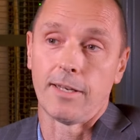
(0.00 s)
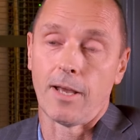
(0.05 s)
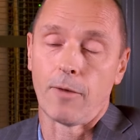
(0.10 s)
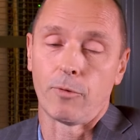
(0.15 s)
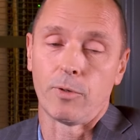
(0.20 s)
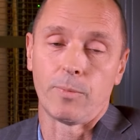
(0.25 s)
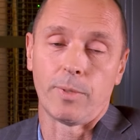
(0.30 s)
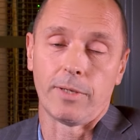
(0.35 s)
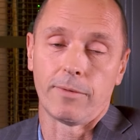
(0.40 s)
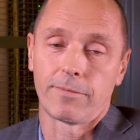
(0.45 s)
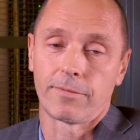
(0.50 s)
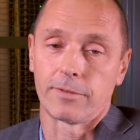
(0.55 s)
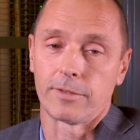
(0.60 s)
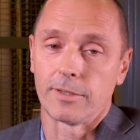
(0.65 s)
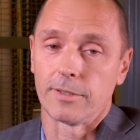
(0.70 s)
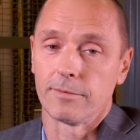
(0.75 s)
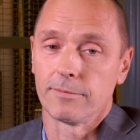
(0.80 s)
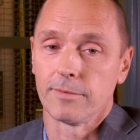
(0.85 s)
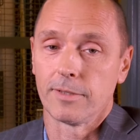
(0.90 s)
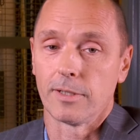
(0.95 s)
that would be
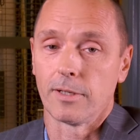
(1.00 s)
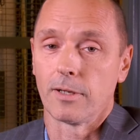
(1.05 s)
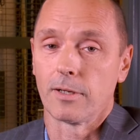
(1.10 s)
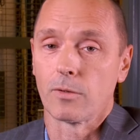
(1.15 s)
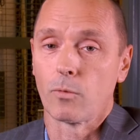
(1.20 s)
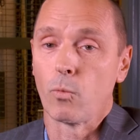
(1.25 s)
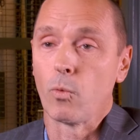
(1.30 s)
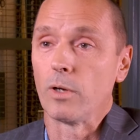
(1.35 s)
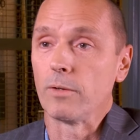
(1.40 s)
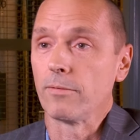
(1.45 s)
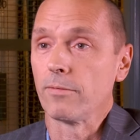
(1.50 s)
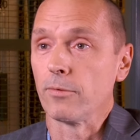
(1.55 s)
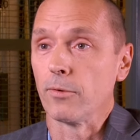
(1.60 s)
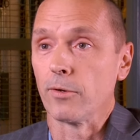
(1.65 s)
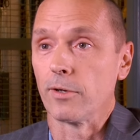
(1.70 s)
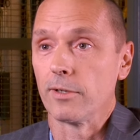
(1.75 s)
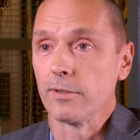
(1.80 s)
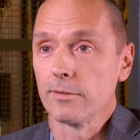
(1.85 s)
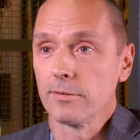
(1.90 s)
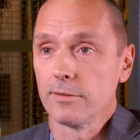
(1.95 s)
for one
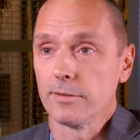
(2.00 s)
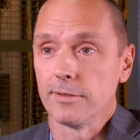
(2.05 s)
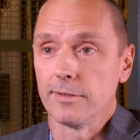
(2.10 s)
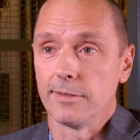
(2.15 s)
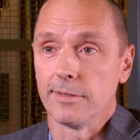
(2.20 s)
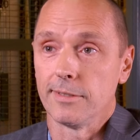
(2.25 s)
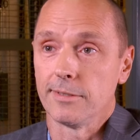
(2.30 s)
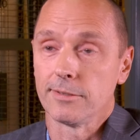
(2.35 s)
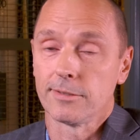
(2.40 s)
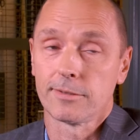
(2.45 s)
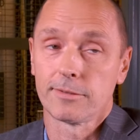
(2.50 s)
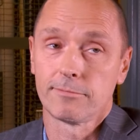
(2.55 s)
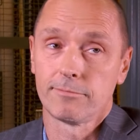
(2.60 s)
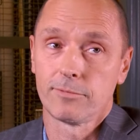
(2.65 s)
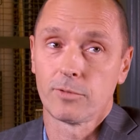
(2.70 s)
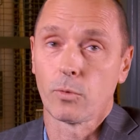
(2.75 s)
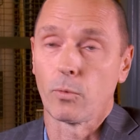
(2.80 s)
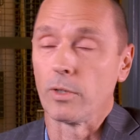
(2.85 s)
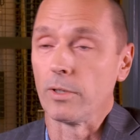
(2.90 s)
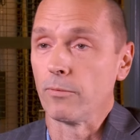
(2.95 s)
floor. And there's
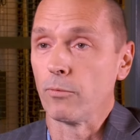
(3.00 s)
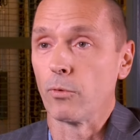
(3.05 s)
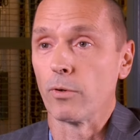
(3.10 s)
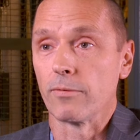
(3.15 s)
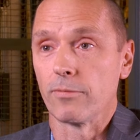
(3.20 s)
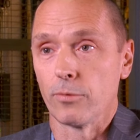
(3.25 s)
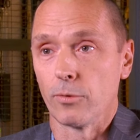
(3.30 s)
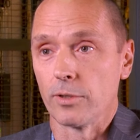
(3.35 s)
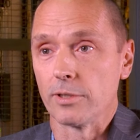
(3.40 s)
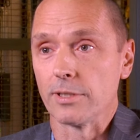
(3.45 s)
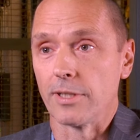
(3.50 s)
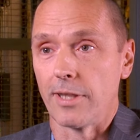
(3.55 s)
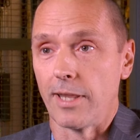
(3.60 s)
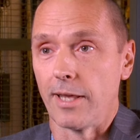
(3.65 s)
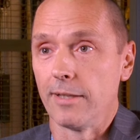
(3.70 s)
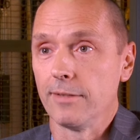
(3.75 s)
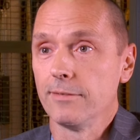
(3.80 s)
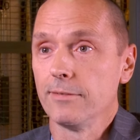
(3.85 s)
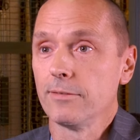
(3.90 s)
24 floors of that.